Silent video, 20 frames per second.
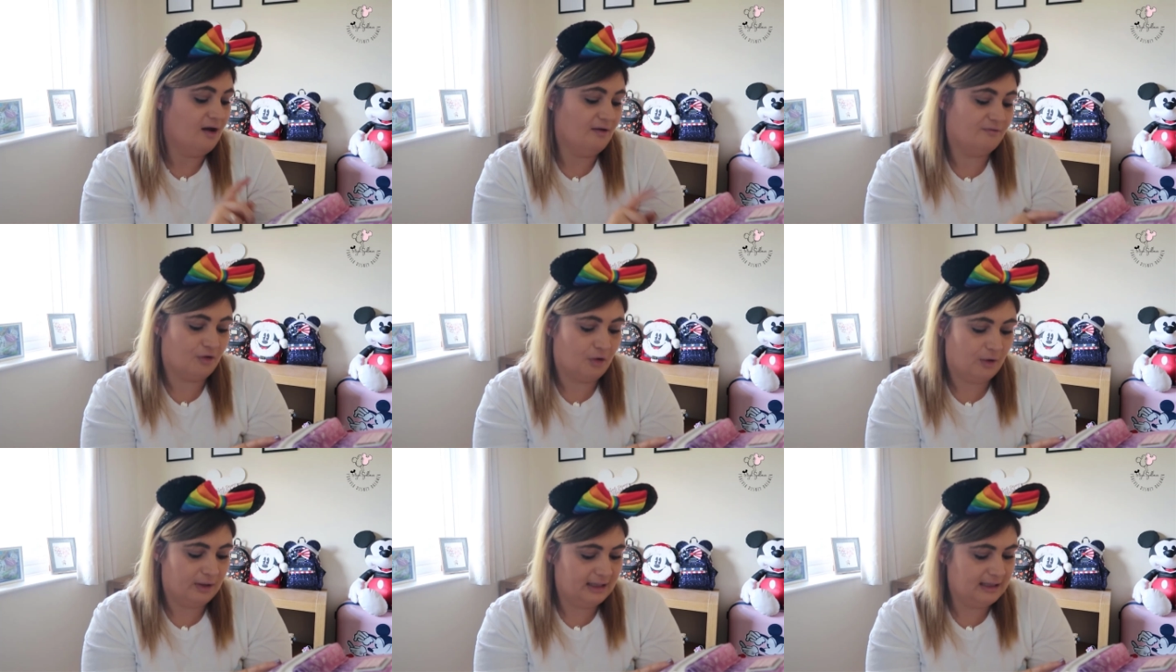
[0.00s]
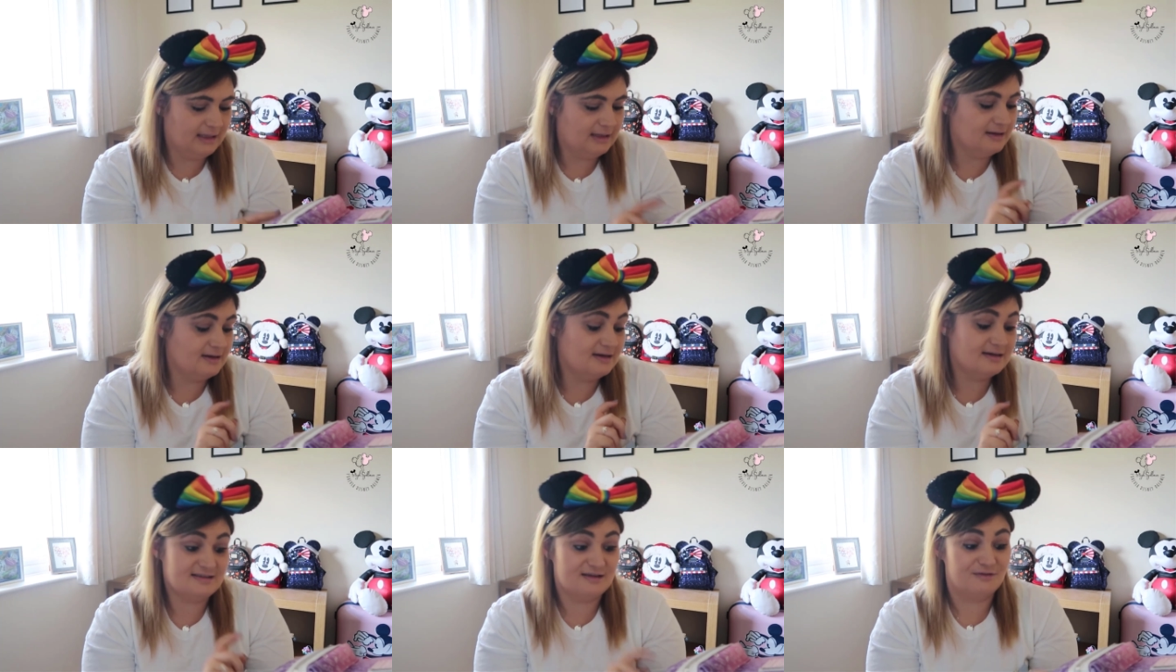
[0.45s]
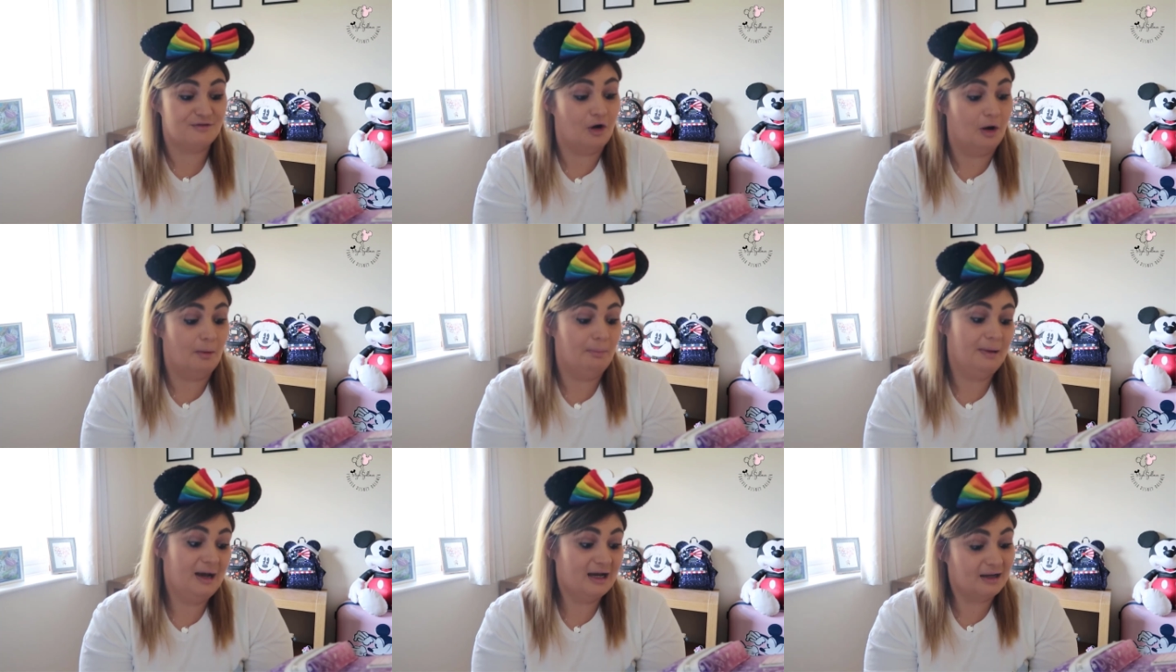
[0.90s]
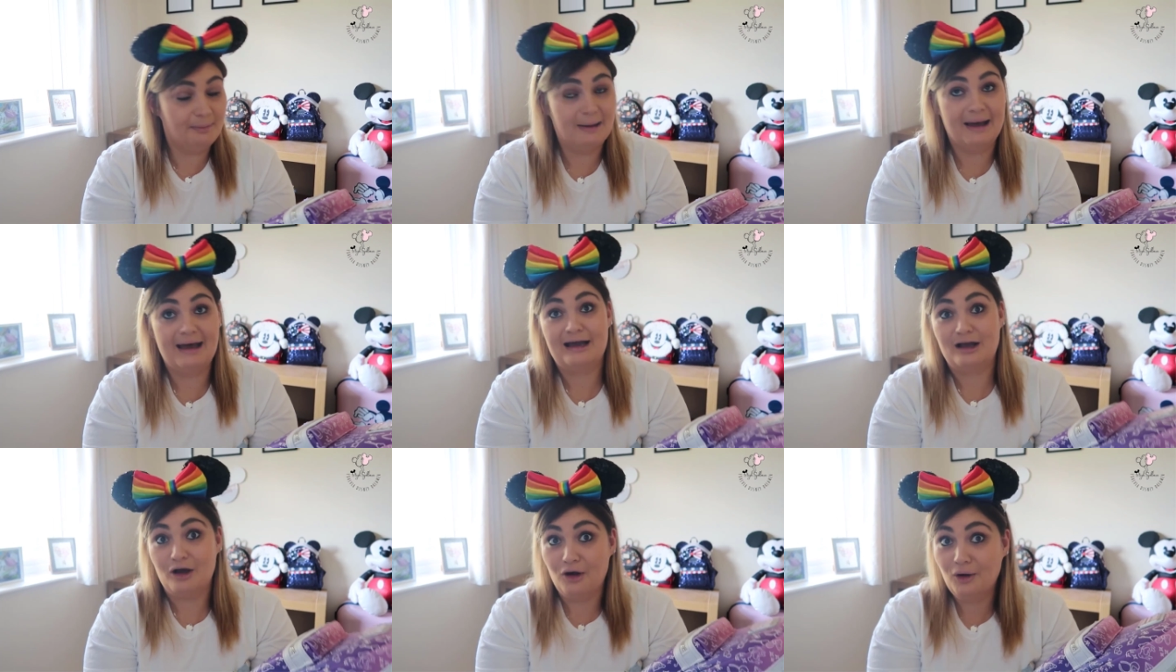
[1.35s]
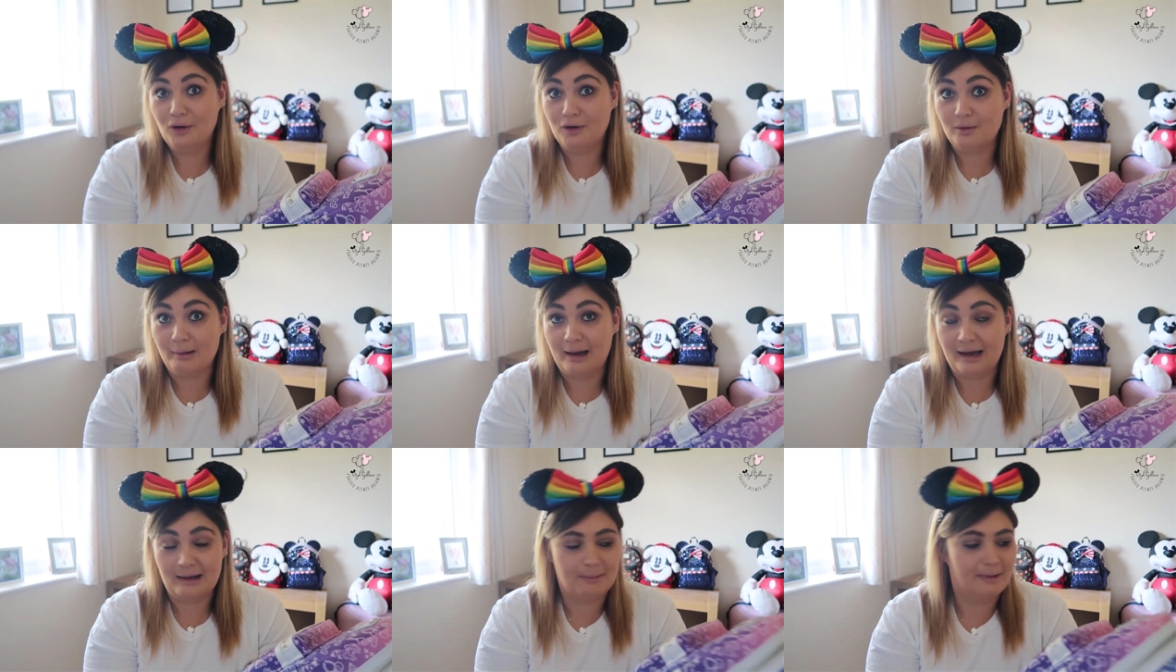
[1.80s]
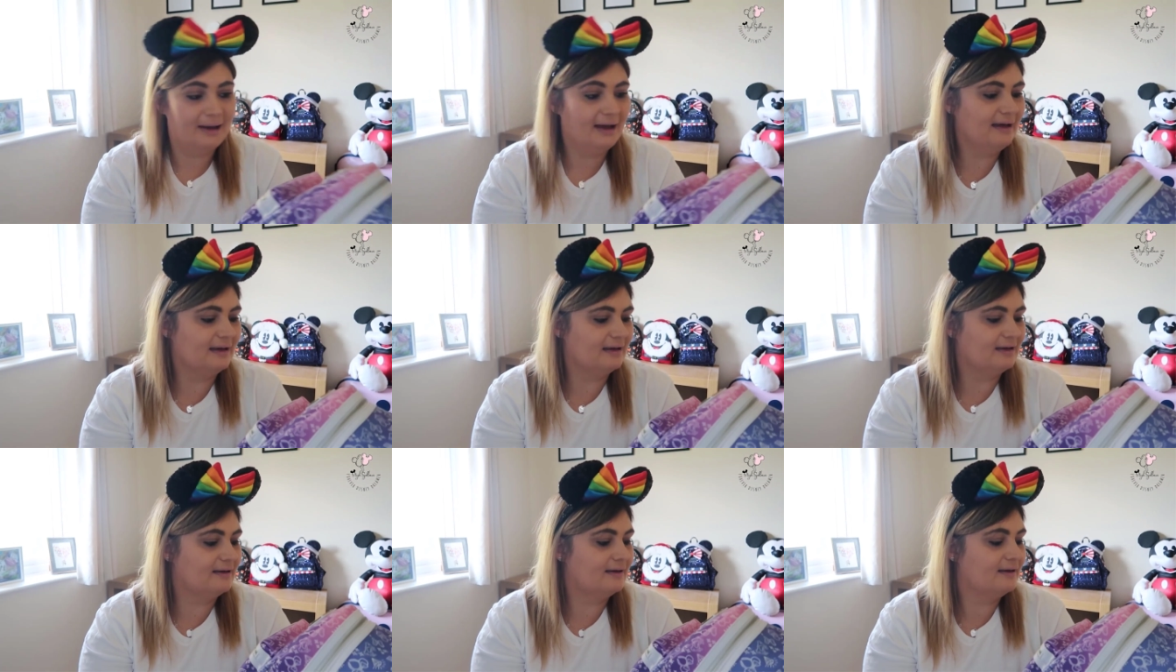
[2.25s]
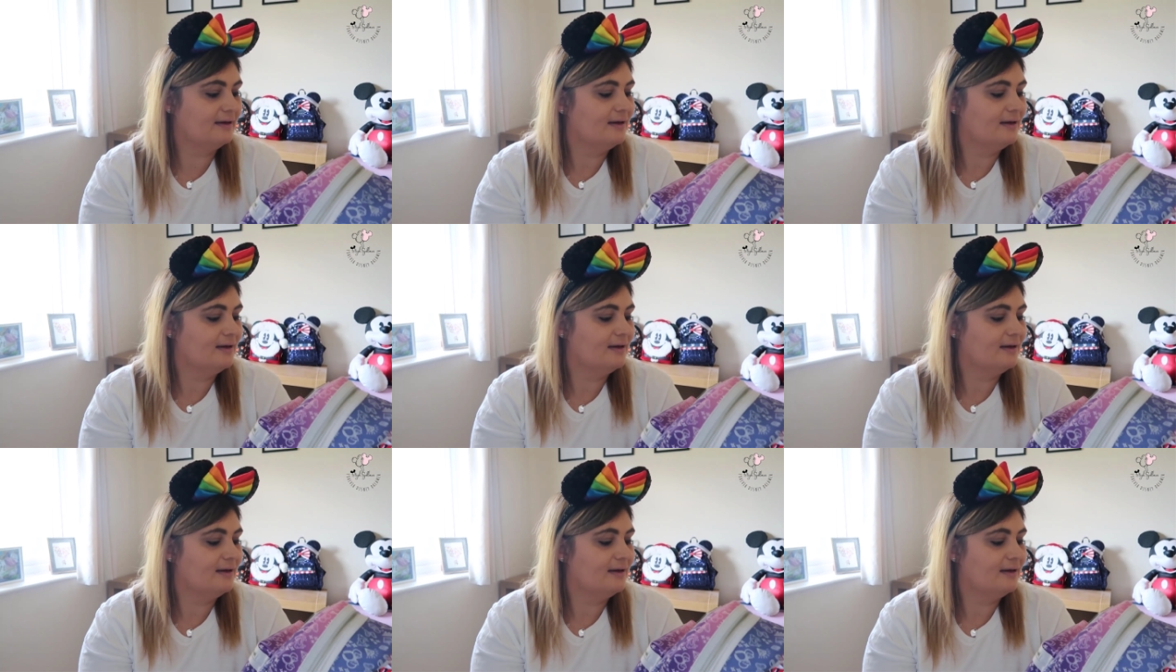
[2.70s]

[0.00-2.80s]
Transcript: I've got ears, I've got a backpack on a backpack.